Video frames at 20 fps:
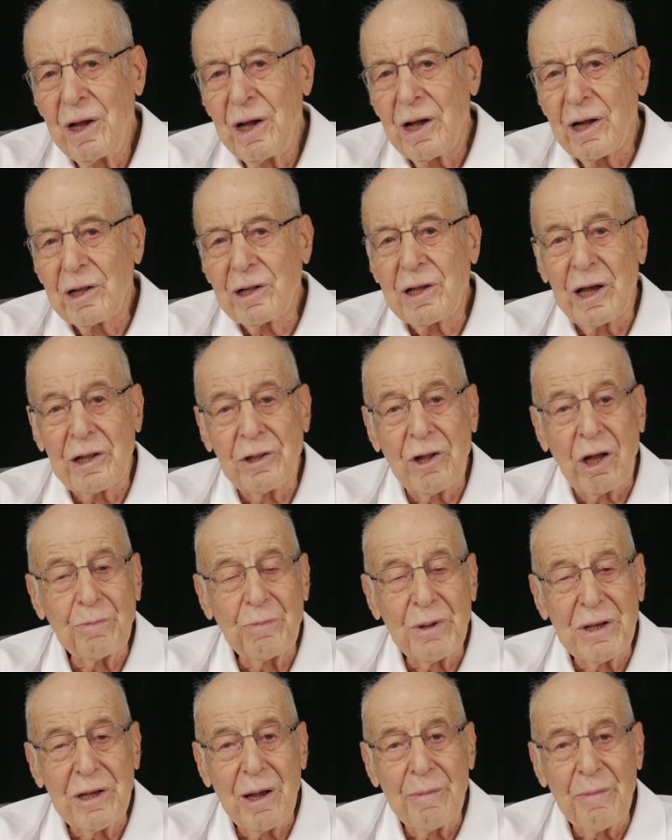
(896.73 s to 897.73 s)
it
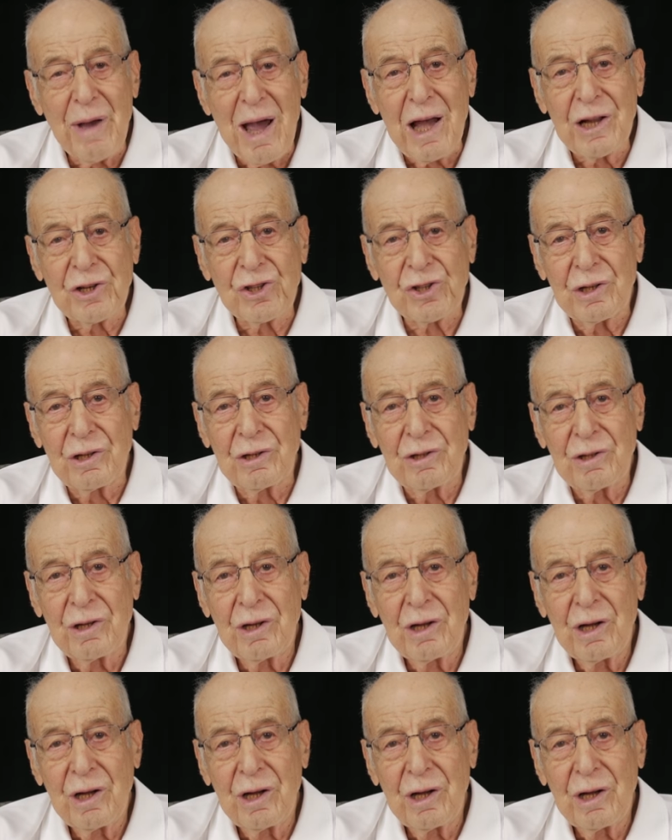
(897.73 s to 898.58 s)
cannot be imagined,